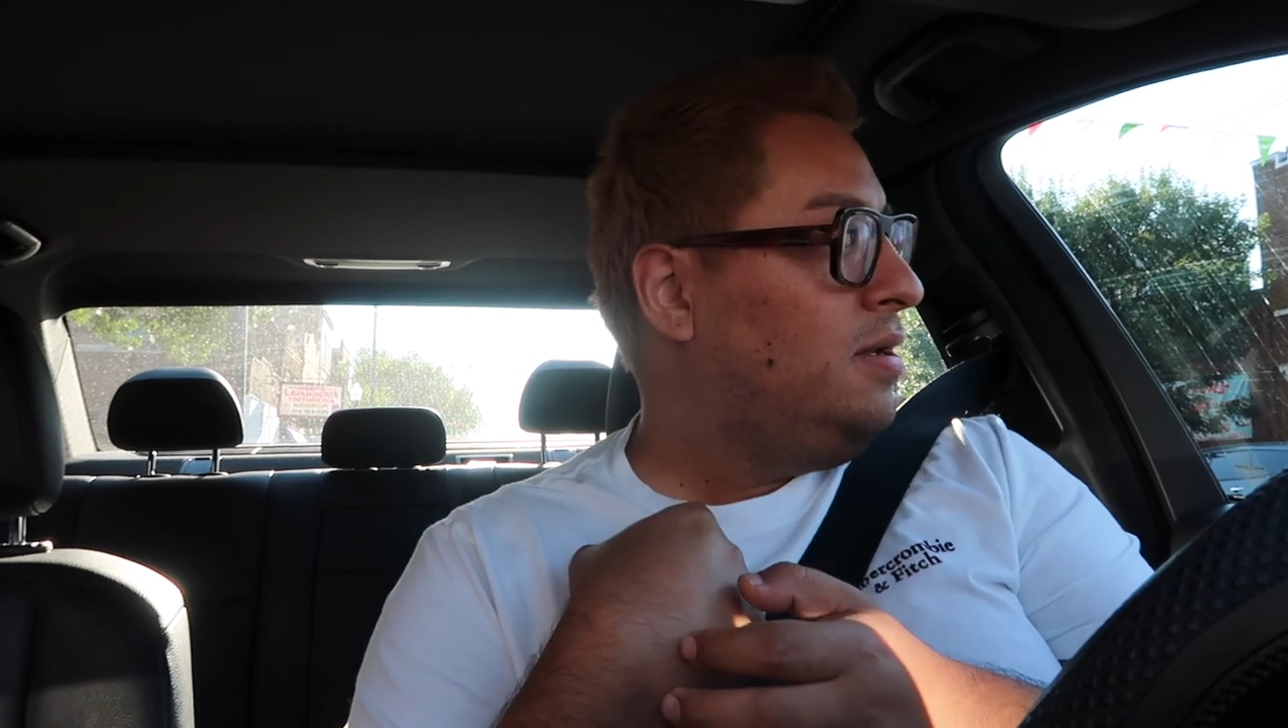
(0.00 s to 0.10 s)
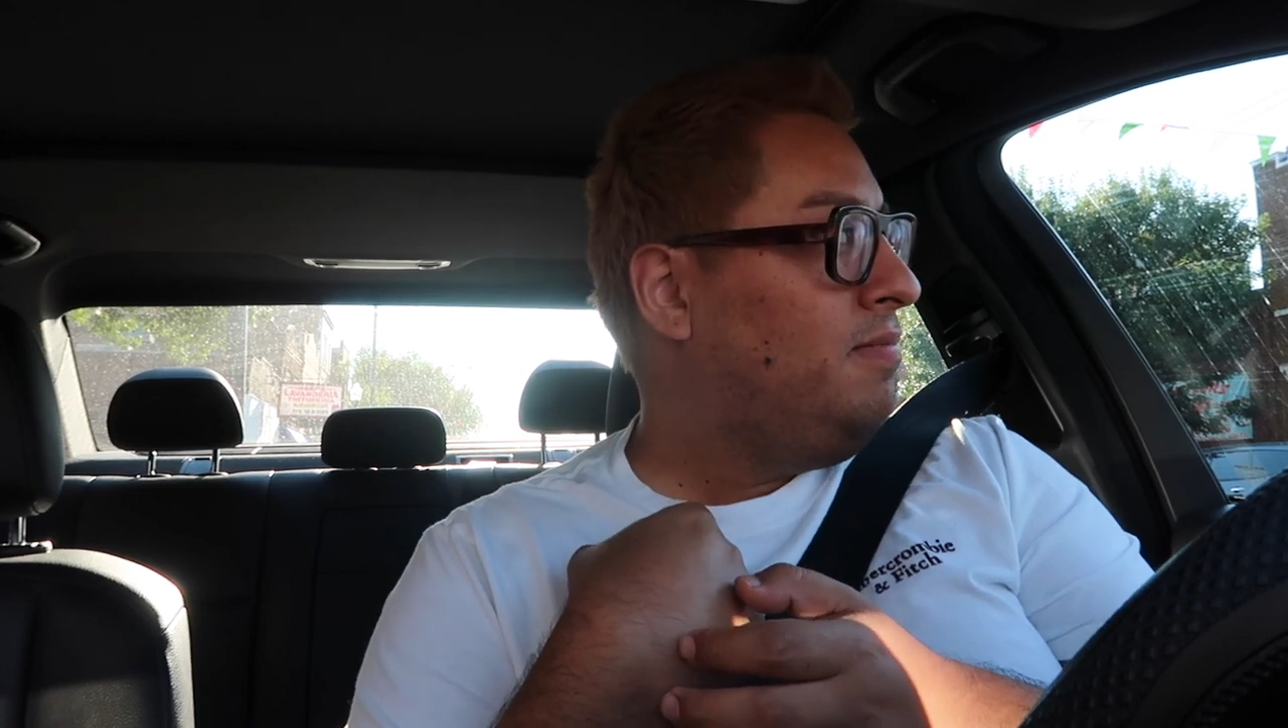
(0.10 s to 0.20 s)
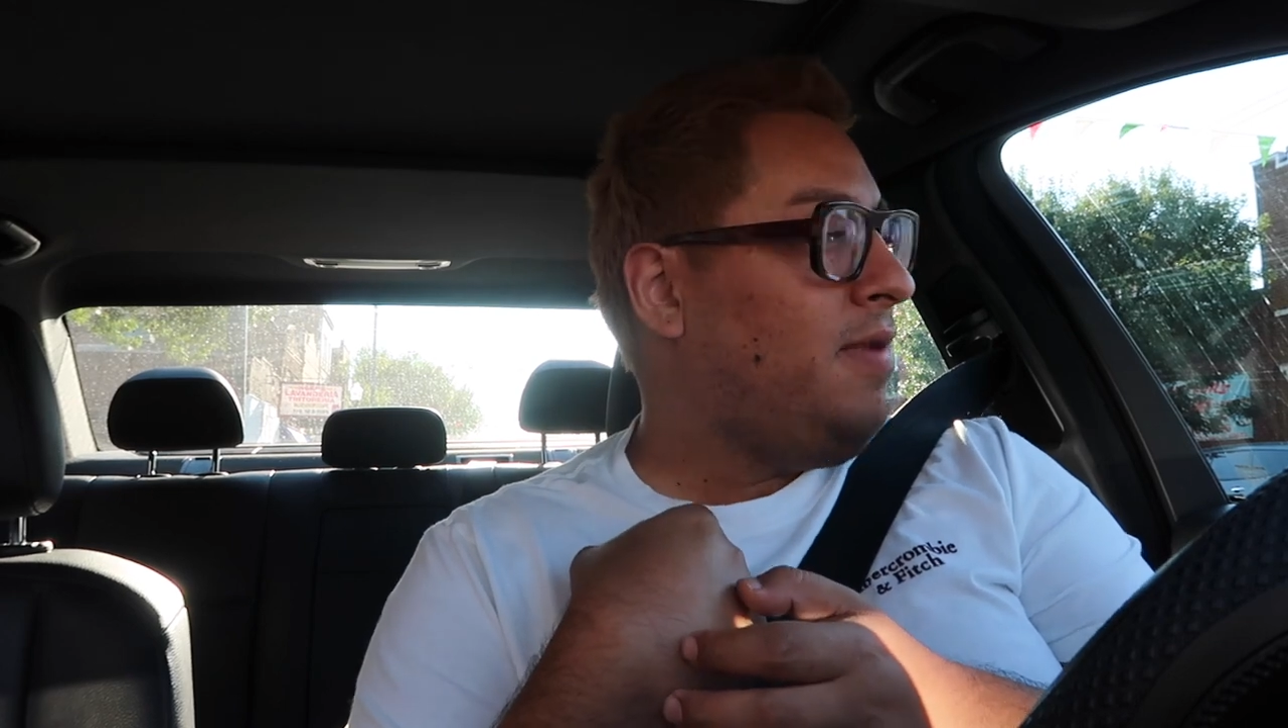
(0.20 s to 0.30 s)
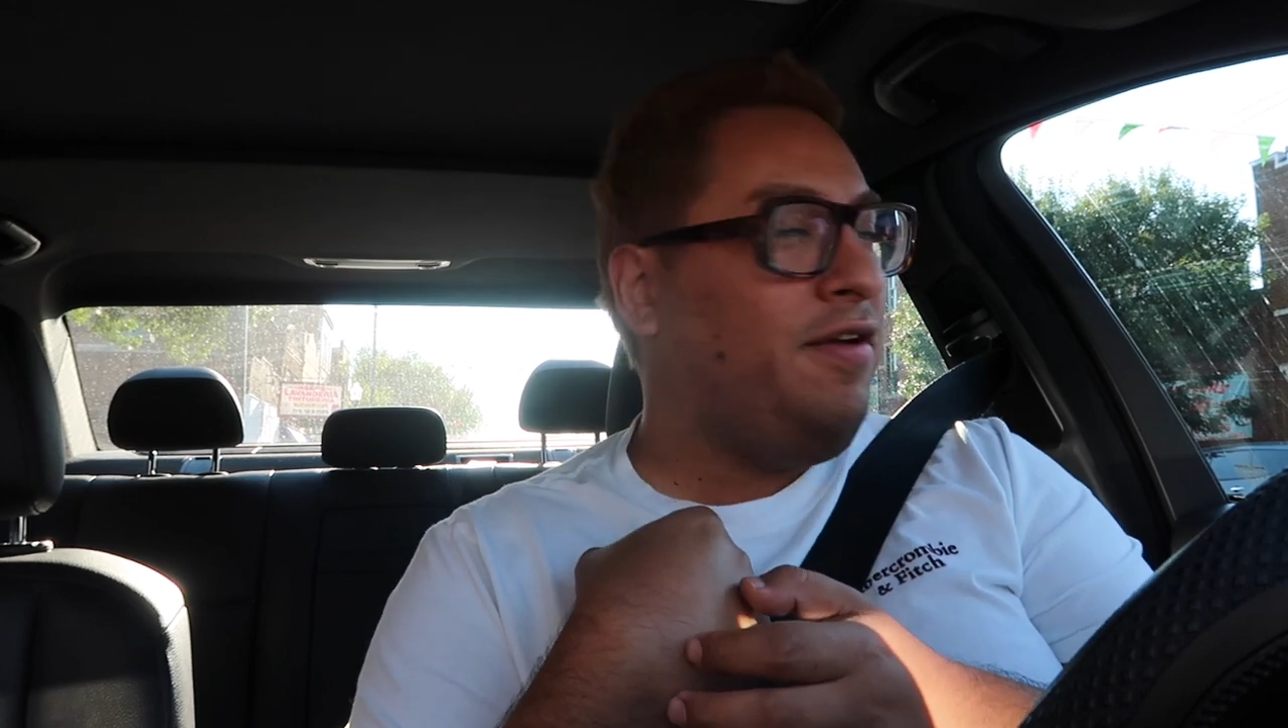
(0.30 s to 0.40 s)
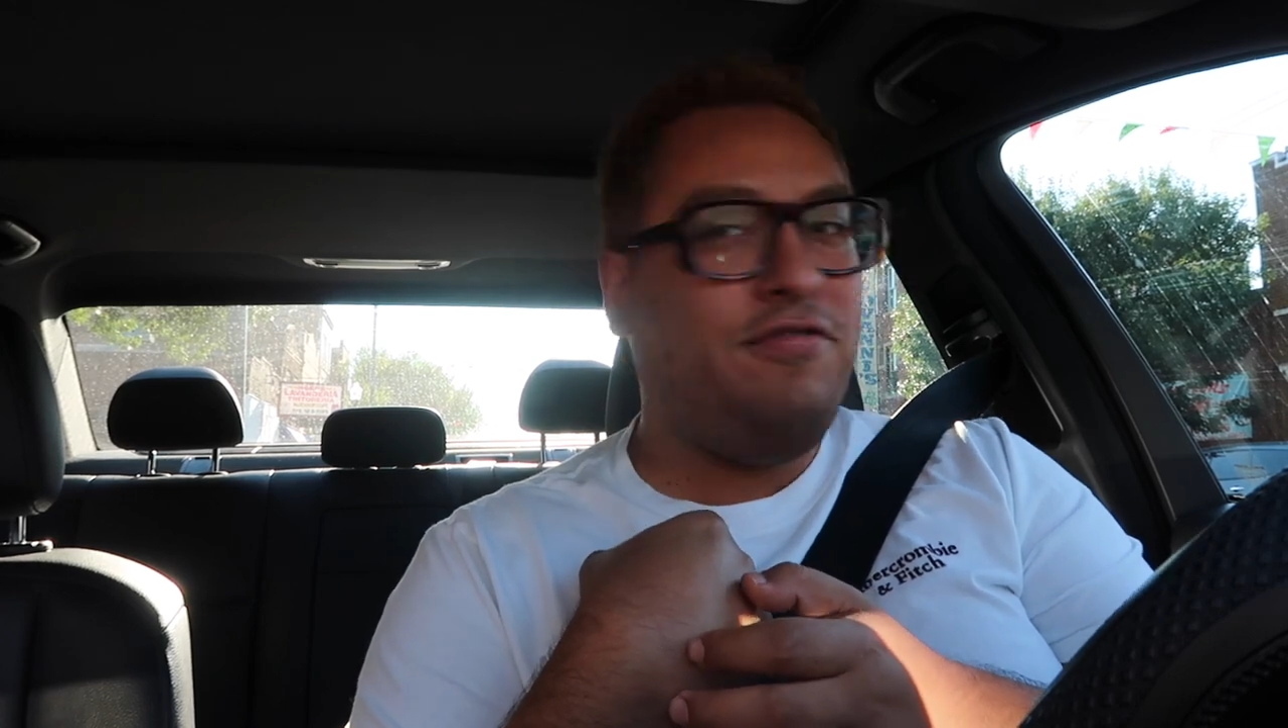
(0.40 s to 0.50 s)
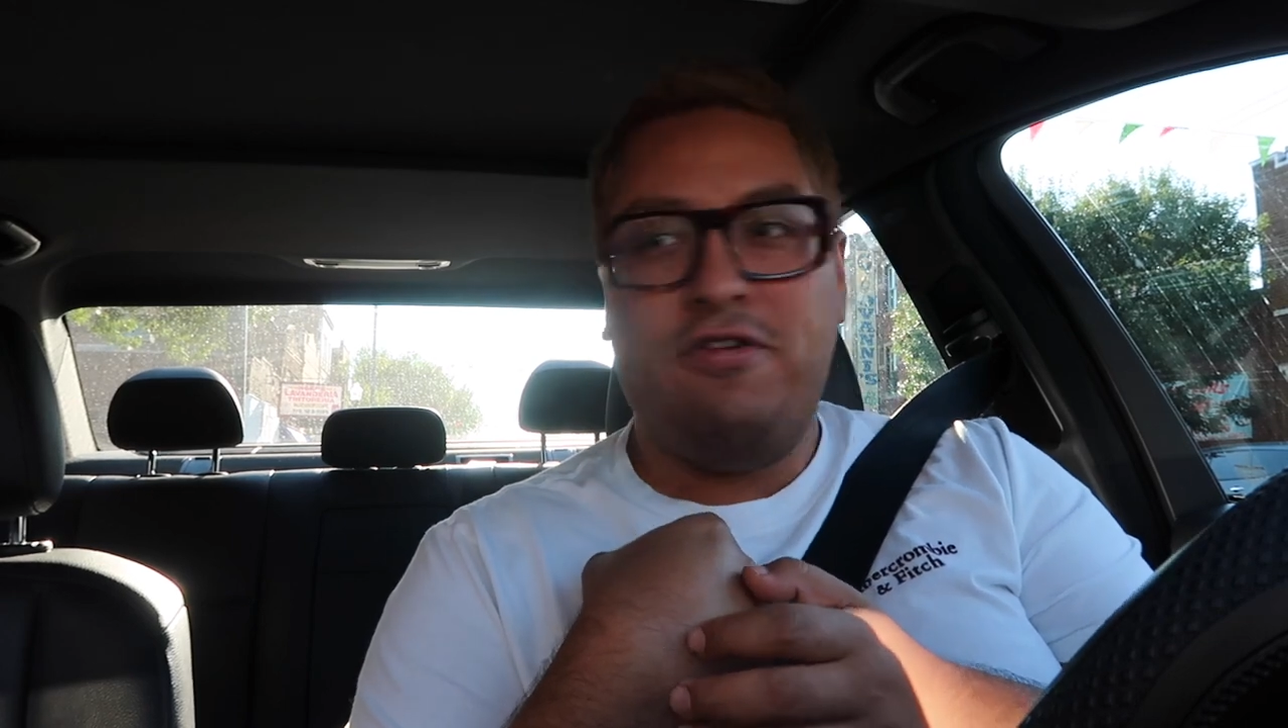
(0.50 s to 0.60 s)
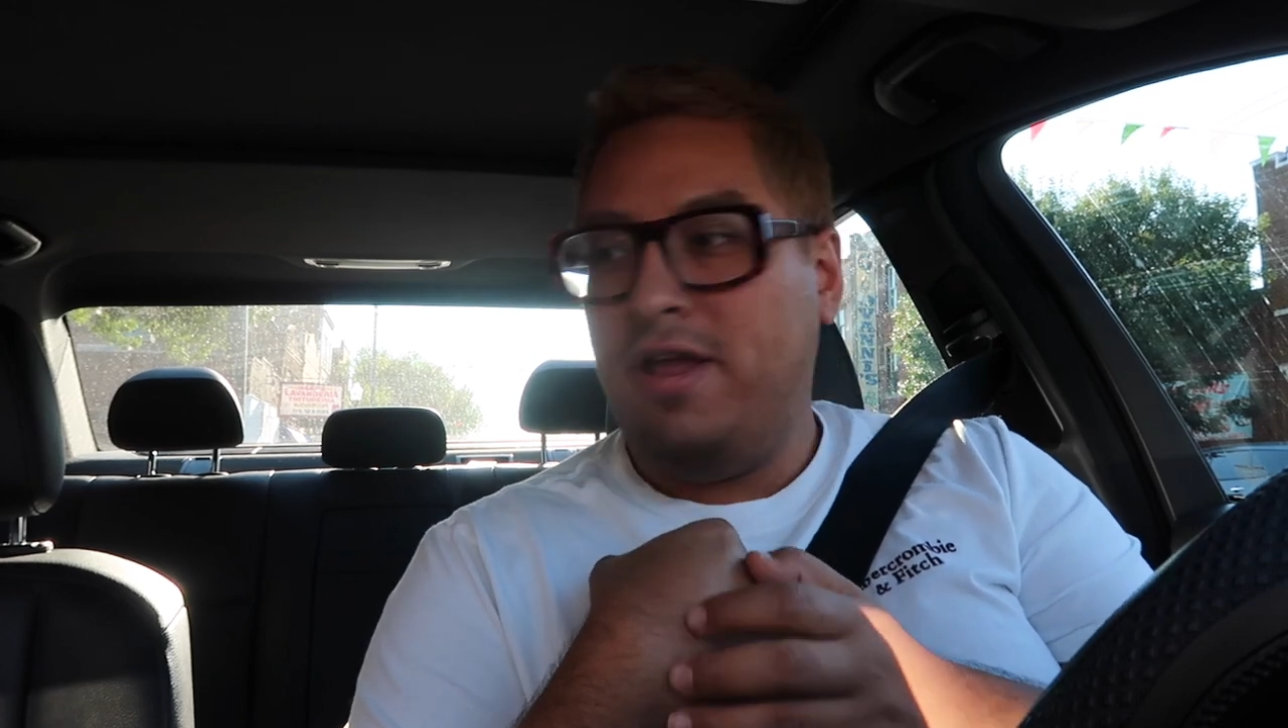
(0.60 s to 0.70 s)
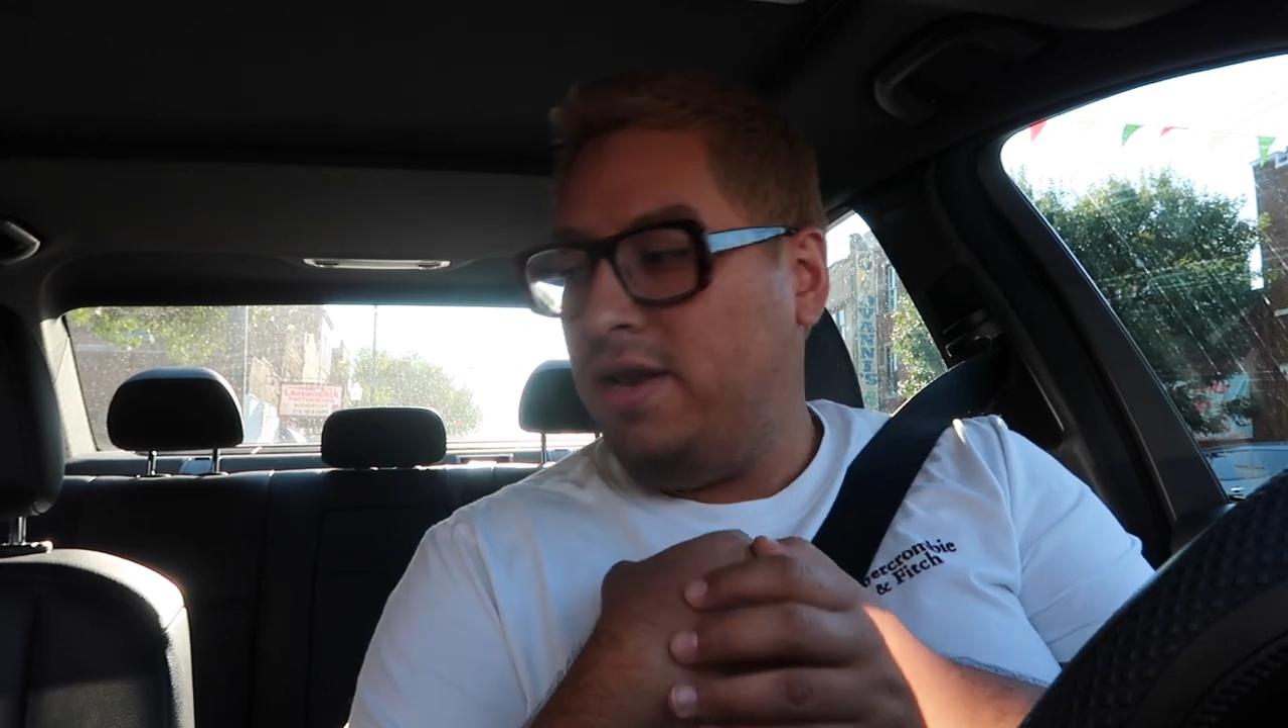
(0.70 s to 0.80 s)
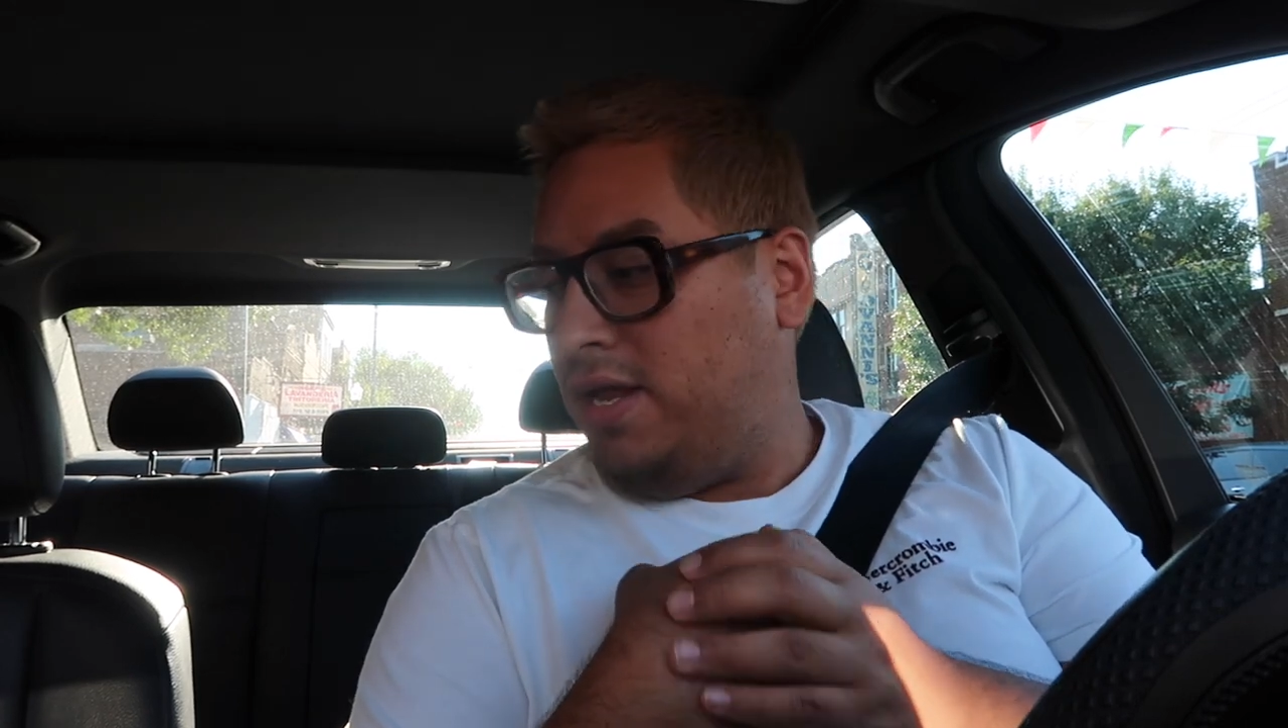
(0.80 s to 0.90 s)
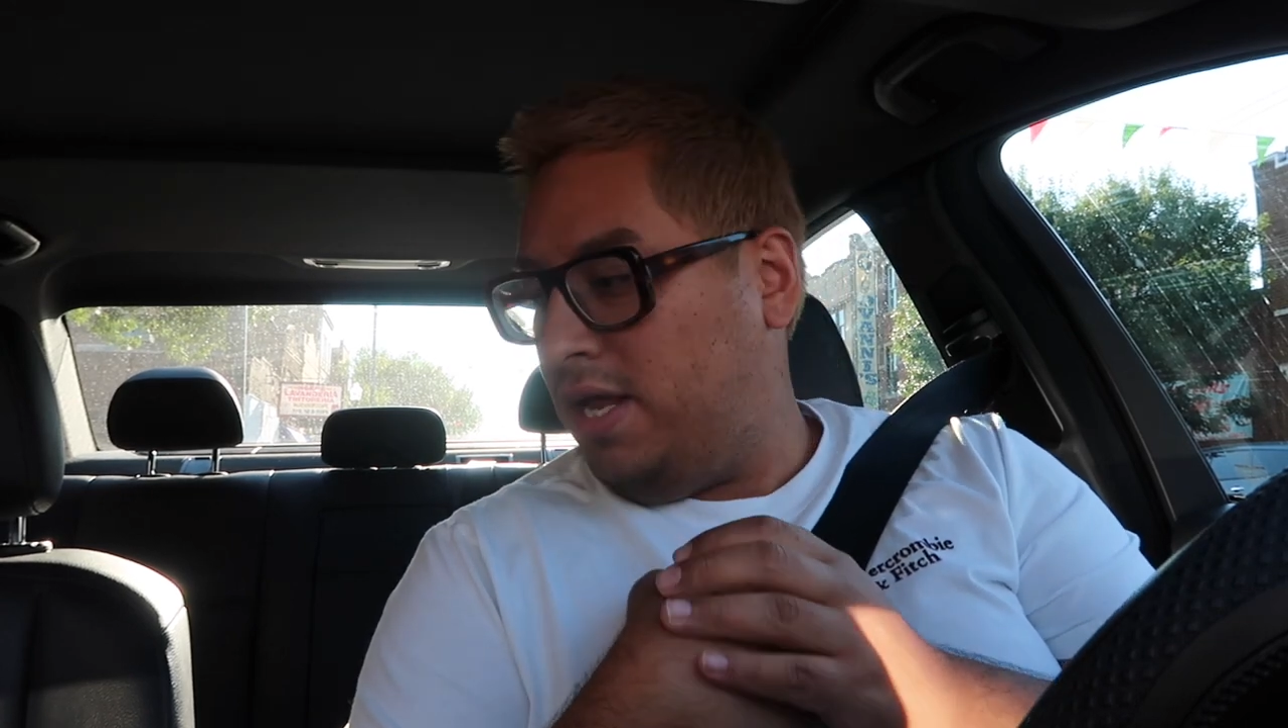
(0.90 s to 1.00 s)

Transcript: my friend